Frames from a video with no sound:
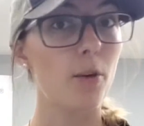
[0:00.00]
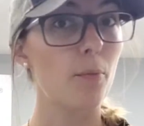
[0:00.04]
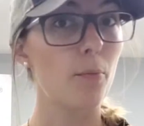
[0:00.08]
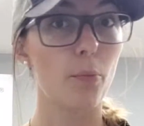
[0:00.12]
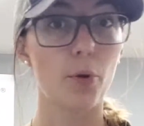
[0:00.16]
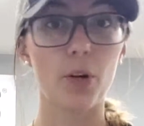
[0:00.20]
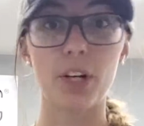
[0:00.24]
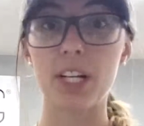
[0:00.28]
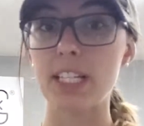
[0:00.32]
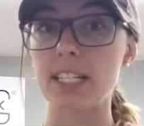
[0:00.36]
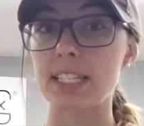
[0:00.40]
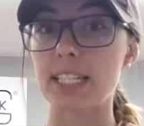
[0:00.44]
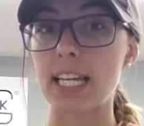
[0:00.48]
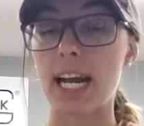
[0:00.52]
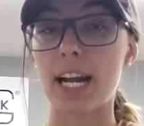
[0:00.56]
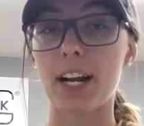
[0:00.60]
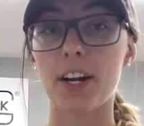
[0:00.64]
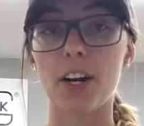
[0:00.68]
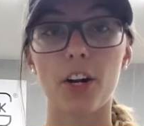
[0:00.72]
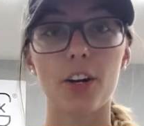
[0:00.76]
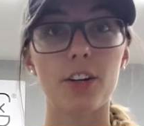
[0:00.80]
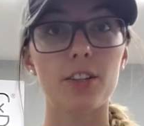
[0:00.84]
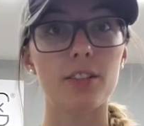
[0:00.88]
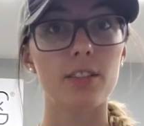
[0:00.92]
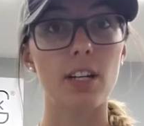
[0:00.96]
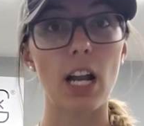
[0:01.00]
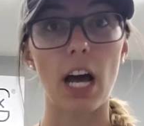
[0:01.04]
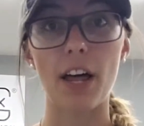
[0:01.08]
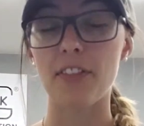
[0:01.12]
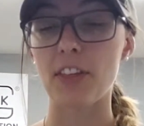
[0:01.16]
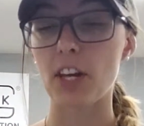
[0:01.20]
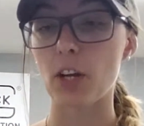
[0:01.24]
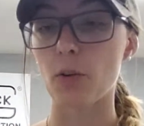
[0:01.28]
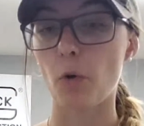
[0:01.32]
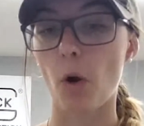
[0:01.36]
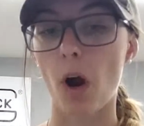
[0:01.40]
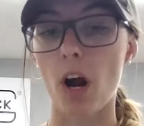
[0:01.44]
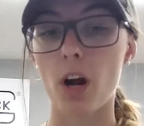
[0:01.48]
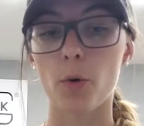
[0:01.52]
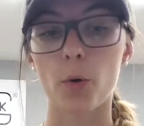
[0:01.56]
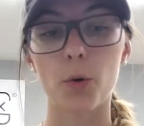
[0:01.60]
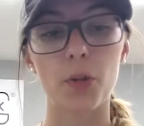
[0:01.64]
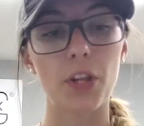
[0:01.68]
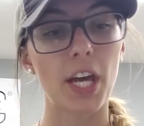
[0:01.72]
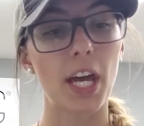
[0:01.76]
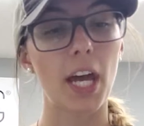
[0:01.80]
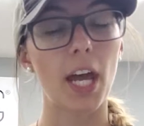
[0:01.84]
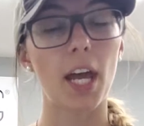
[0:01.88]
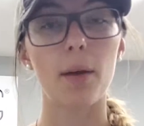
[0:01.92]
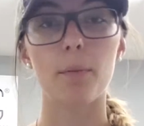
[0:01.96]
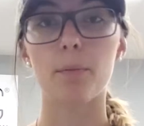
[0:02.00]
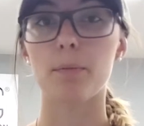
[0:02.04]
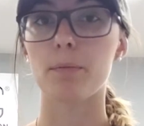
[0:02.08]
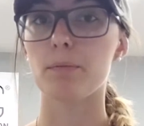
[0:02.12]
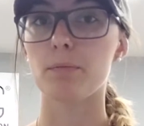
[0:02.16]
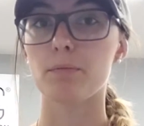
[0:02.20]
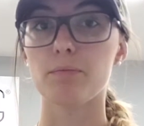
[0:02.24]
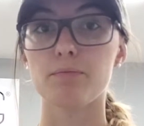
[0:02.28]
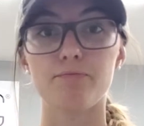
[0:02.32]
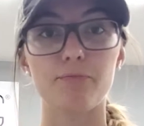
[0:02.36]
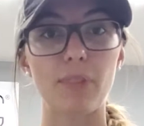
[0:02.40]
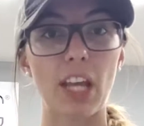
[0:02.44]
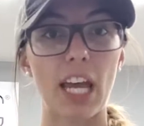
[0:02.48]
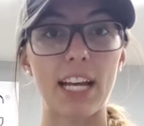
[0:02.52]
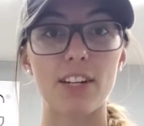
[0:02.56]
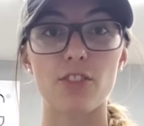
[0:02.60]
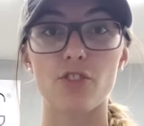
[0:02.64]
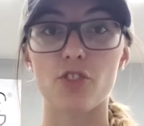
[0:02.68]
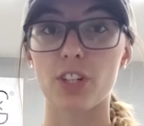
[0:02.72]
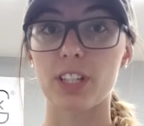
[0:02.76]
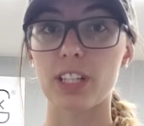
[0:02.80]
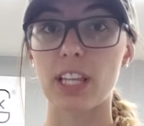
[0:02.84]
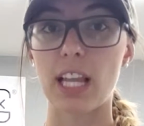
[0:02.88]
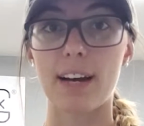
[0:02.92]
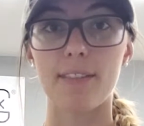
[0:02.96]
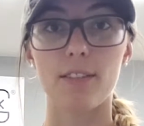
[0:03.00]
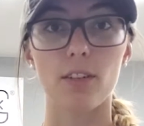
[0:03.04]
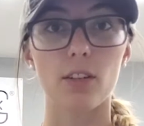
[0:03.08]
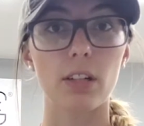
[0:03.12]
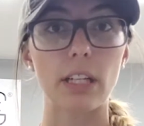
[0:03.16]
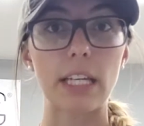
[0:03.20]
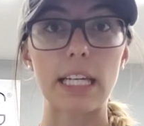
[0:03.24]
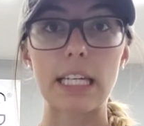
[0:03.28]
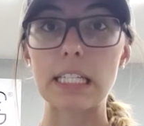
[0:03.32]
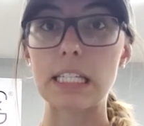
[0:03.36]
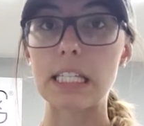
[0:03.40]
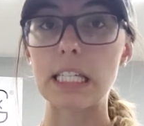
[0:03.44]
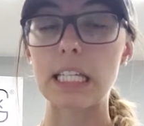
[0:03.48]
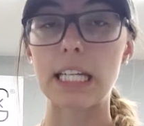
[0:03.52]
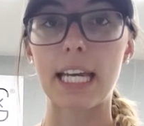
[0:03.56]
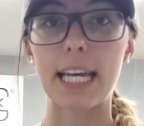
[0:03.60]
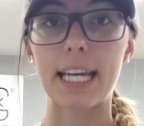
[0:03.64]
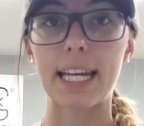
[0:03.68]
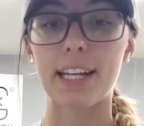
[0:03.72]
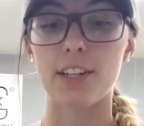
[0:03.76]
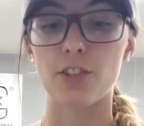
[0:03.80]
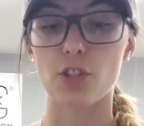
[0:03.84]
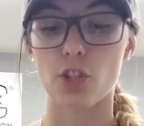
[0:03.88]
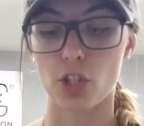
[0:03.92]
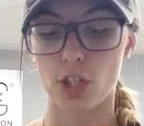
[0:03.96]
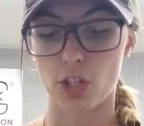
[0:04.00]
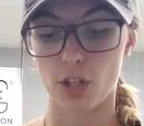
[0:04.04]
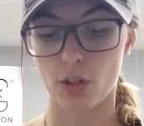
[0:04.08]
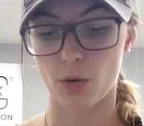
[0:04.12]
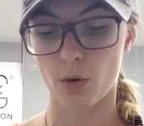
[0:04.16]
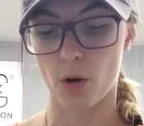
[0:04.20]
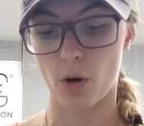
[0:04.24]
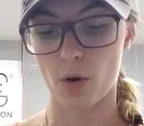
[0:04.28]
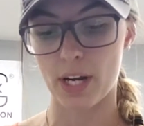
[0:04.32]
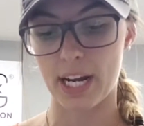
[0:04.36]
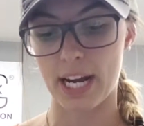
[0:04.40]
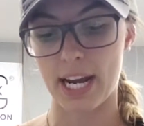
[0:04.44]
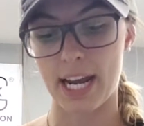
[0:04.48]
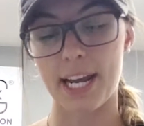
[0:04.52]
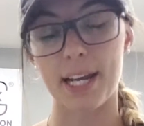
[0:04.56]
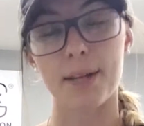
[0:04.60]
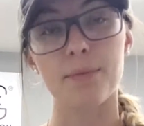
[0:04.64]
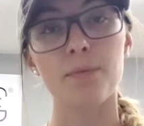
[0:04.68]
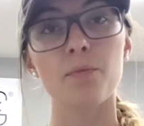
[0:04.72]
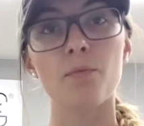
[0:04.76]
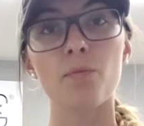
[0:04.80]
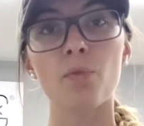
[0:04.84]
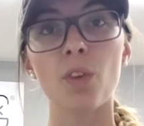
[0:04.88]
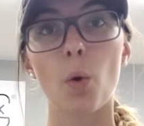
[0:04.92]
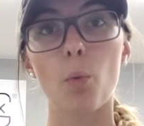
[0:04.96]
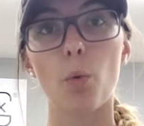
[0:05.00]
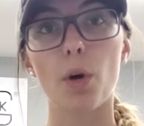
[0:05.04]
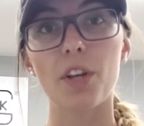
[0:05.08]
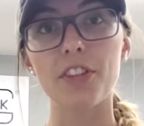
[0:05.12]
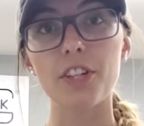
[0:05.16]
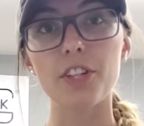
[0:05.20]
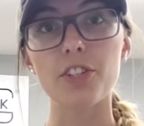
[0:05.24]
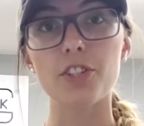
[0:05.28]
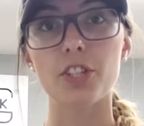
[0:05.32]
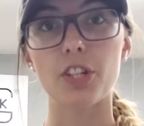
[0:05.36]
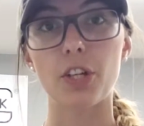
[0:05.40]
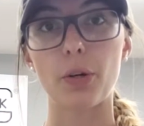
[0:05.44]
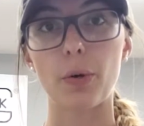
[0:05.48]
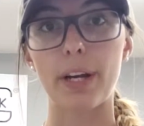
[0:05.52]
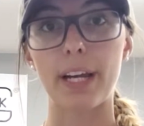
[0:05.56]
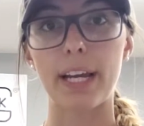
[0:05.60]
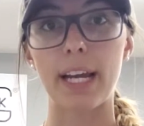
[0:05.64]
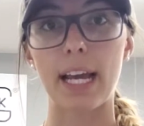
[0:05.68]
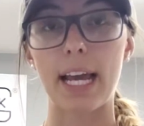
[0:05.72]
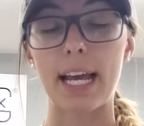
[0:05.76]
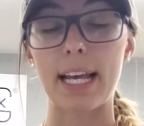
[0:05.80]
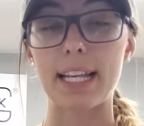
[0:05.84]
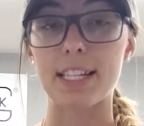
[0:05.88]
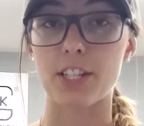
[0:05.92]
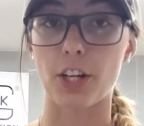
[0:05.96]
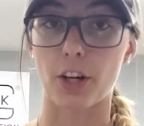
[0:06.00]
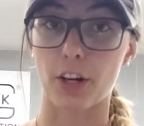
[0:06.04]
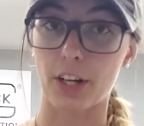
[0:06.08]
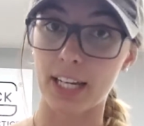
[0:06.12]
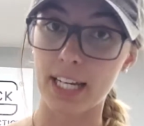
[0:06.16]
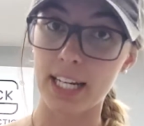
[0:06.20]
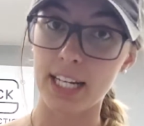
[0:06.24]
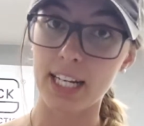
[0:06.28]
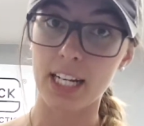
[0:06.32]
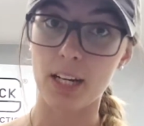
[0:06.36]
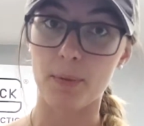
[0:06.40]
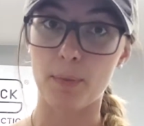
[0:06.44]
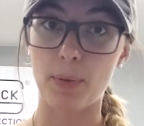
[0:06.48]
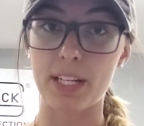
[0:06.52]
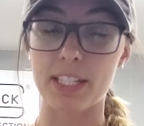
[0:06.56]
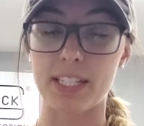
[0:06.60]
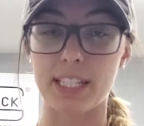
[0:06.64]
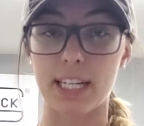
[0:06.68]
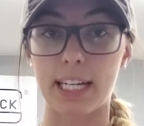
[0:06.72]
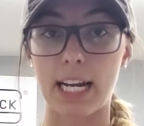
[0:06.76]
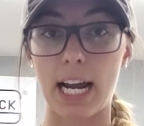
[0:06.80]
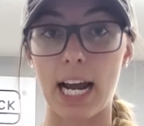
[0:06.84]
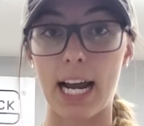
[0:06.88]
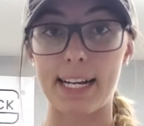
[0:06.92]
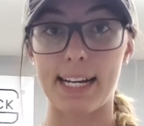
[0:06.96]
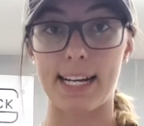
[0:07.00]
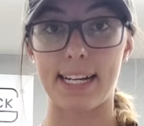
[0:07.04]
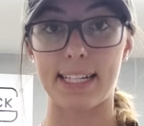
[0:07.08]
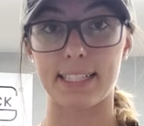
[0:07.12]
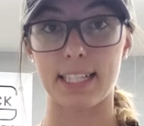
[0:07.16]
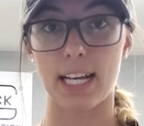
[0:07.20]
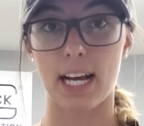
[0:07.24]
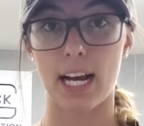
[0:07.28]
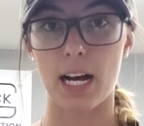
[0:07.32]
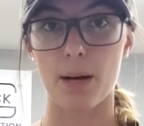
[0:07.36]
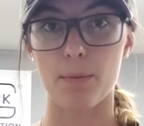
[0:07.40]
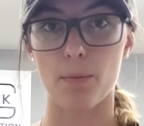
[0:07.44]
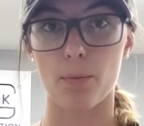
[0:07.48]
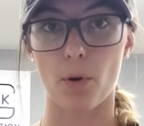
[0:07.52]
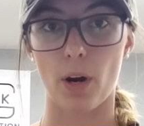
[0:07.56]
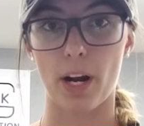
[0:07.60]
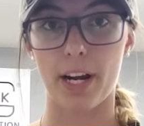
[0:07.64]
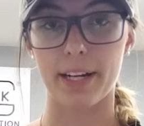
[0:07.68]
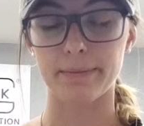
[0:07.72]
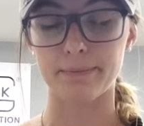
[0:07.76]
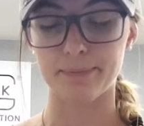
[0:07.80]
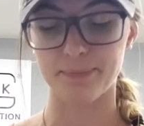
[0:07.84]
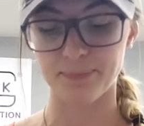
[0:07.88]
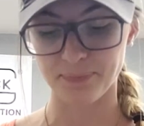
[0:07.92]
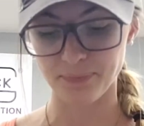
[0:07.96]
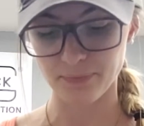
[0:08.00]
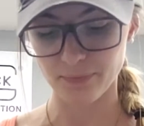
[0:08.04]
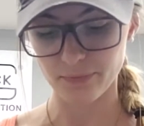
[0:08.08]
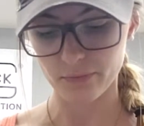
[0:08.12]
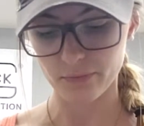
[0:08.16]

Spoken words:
Pretty standard, nothing wrong with it, entry level, easy to get into, okay? What they're doing is they're heating a piece of Kydex up, right?